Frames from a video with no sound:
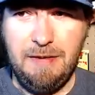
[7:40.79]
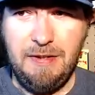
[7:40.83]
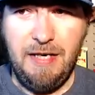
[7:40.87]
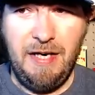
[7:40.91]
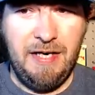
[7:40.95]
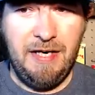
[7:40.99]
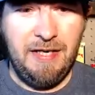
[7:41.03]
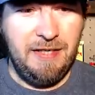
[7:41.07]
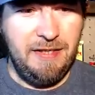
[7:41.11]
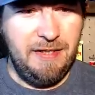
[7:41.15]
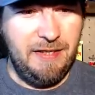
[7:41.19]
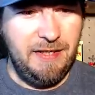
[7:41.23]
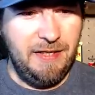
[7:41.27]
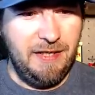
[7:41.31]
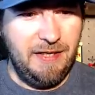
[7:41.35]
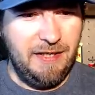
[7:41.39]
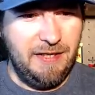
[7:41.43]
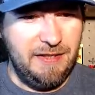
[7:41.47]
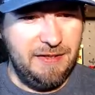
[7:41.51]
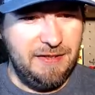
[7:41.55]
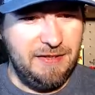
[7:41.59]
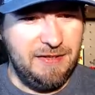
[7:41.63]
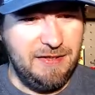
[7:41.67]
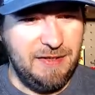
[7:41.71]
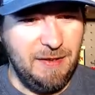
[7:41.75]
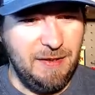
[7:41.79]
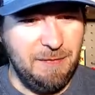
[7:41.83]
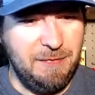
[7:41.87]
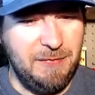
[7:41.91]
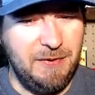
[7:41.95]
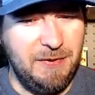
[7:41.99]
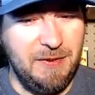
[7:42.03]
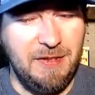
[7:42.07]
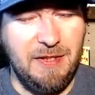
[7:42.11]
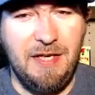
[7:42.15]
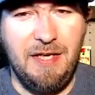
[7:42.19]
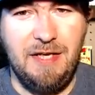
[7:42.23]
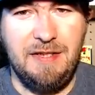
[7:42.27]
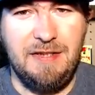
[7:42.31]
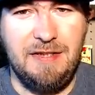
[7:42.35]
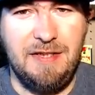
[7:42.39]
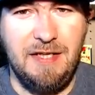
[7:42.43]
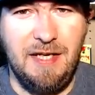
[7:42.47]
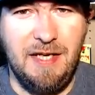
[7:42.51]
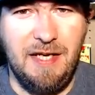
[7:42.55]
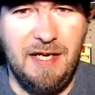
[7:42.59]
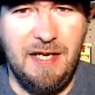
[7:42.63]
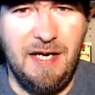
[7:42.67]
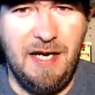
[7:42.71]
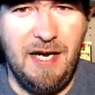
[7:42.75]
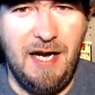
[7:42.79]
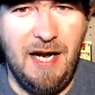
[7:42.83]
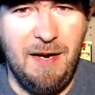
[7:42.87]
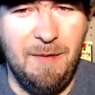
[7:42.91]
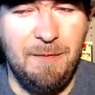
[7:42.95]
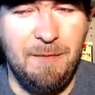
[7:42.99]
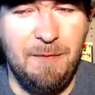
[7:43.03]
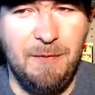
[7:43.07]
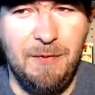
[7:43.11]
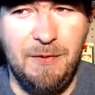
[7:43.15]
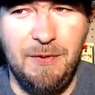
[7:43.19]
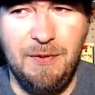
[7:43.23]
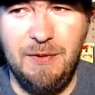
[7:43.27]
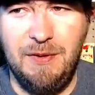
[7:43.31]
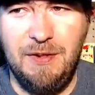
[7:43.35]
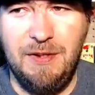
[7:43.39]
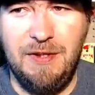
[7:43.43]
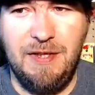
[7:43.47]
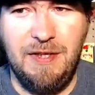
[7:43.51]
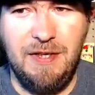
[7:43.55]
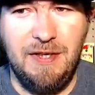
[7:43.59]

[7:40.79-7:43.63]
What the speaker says: and something that I'm really